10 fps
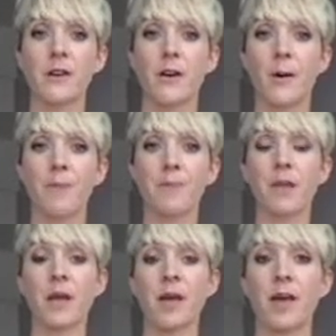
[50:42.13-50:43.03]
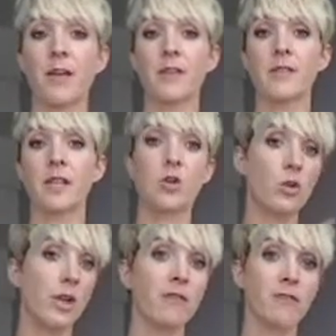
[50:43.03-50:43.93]
And in the
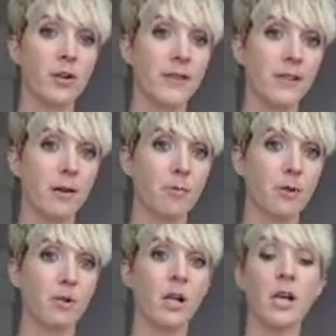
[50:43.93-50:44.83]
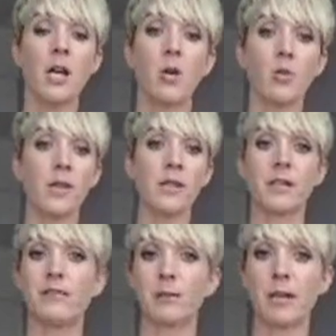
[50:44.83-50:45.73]
UK, for example, we
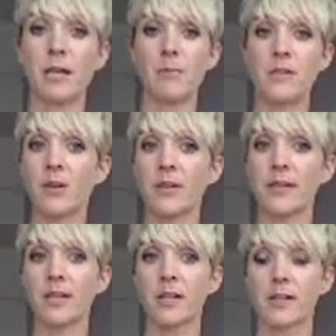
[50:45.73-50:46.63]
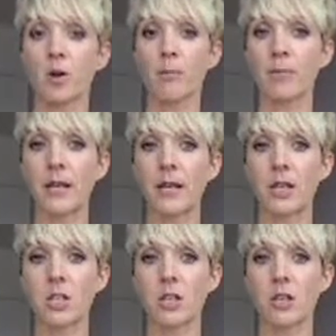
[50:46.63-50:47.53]
deliver babies unless there is a
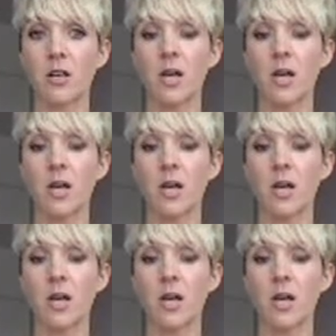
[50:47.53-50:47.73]
complication.